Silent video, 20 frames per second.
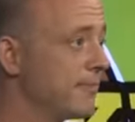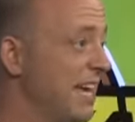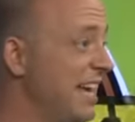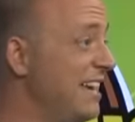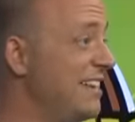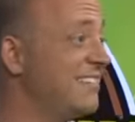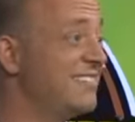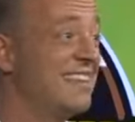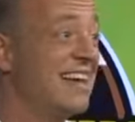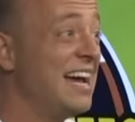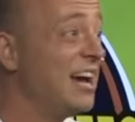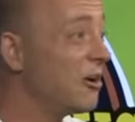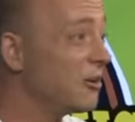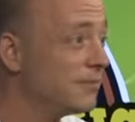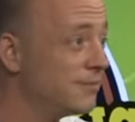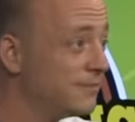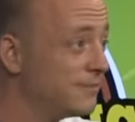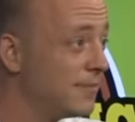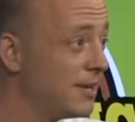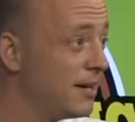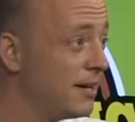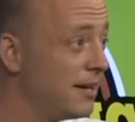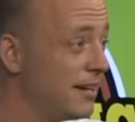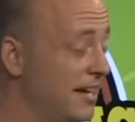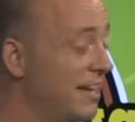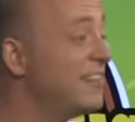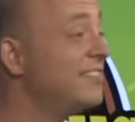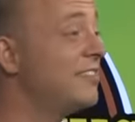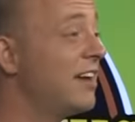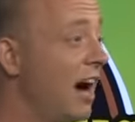He's there.
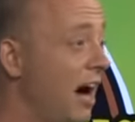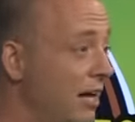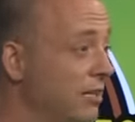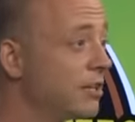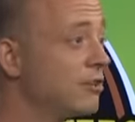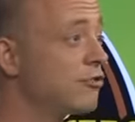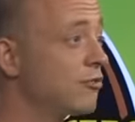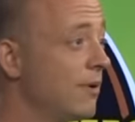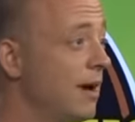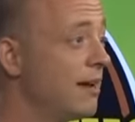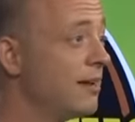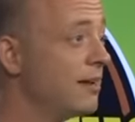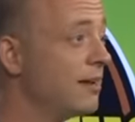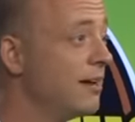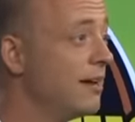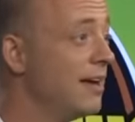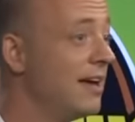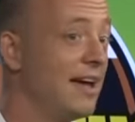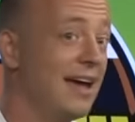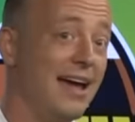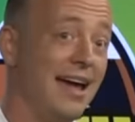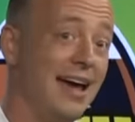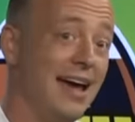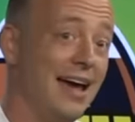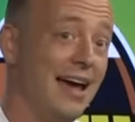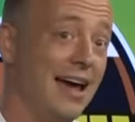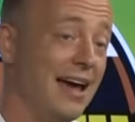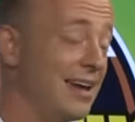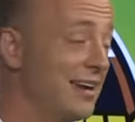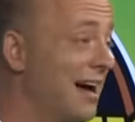He's college ready.
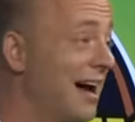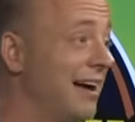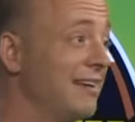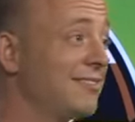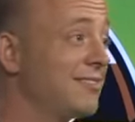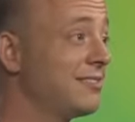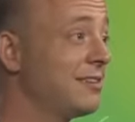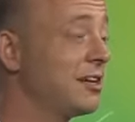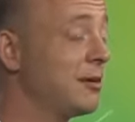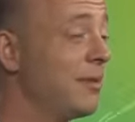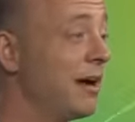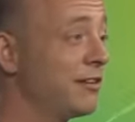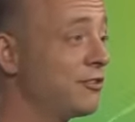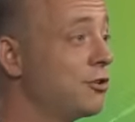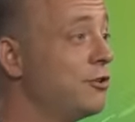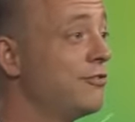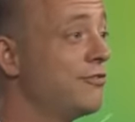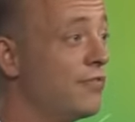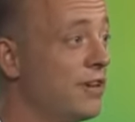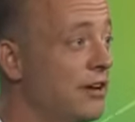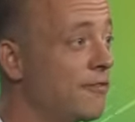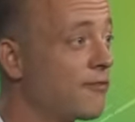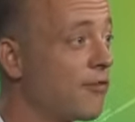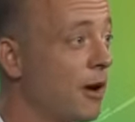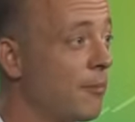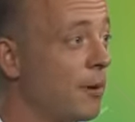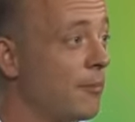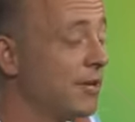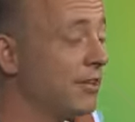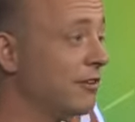And I stood about two feet
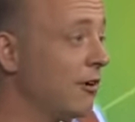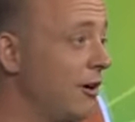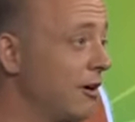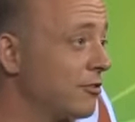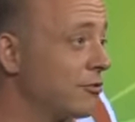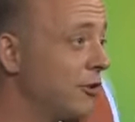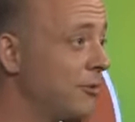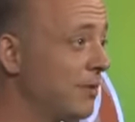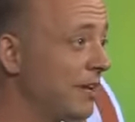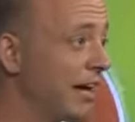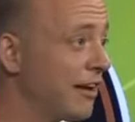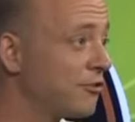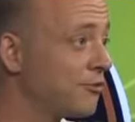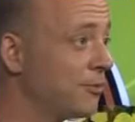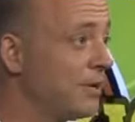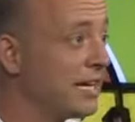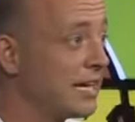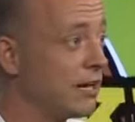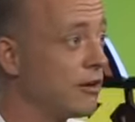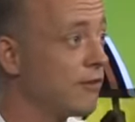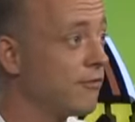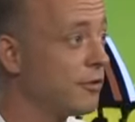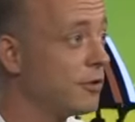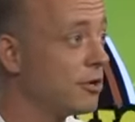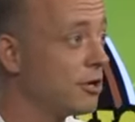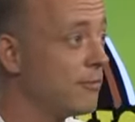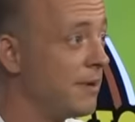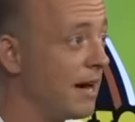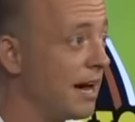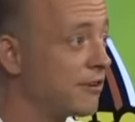from him and talked to him last week,
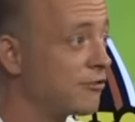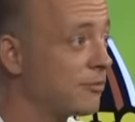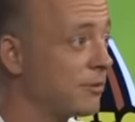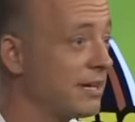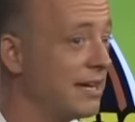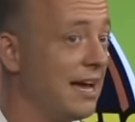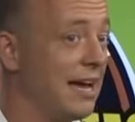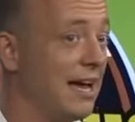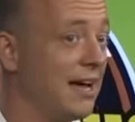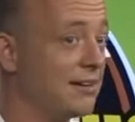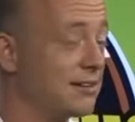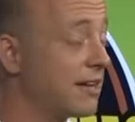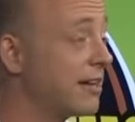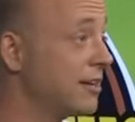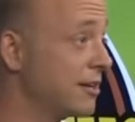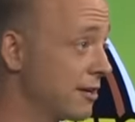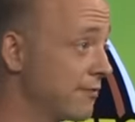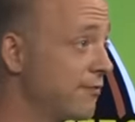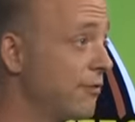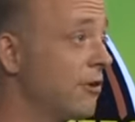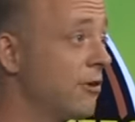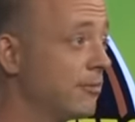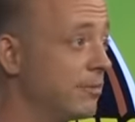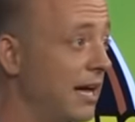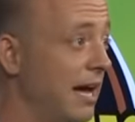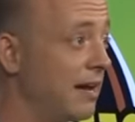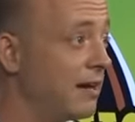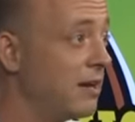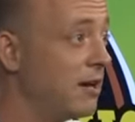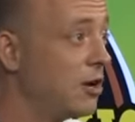interviewed him actually, and can confirm
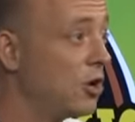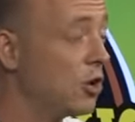that.